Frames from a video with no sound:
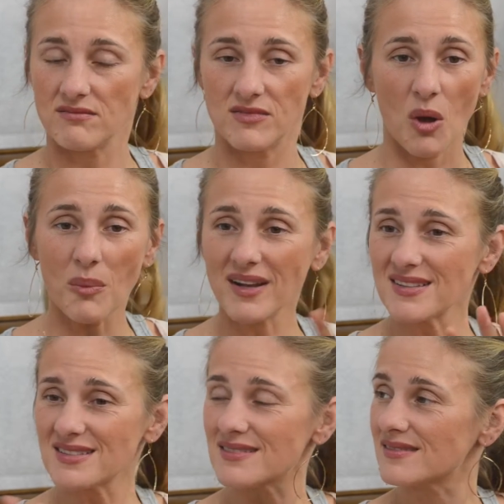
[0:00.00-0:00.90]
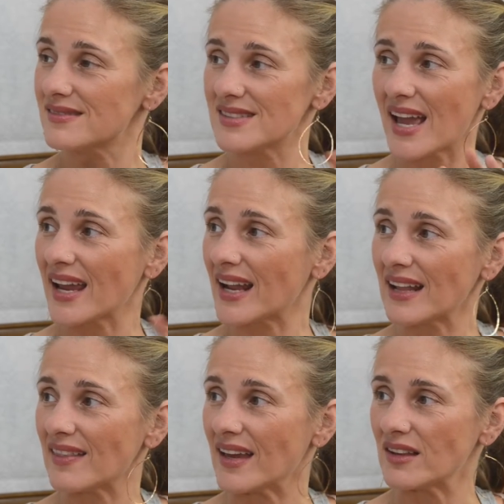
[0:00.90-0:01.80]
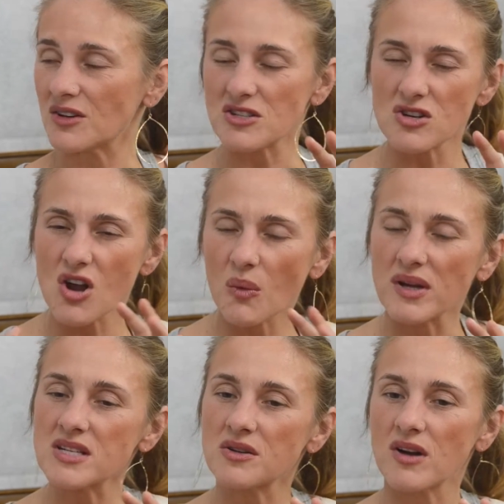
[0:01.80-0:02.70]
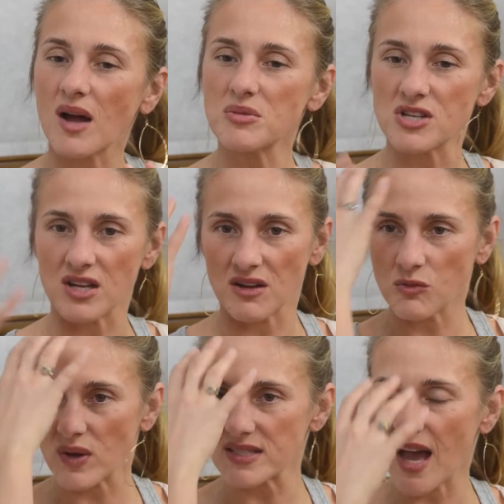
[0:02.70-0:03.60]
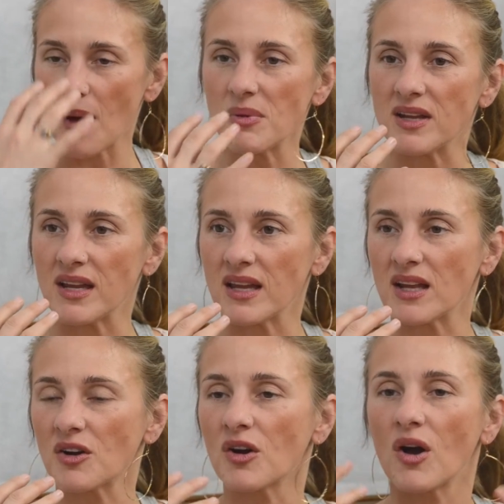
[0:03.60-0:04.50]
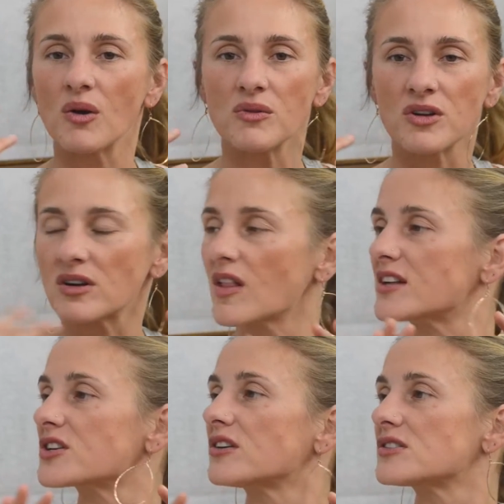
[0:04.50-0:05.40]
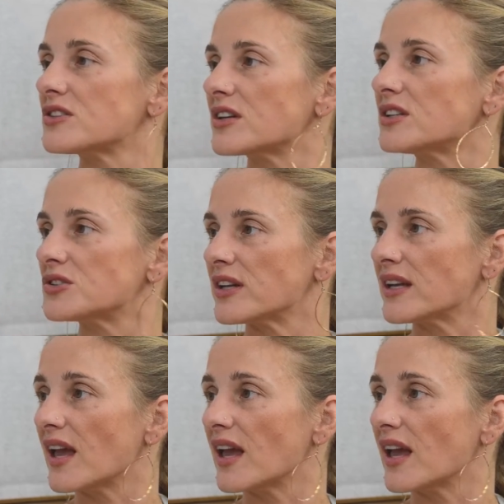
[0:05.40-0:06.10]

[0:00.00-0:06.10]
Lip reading: Nobody's saying anything. There's no interruption of what's happening in her own neurological circuitry,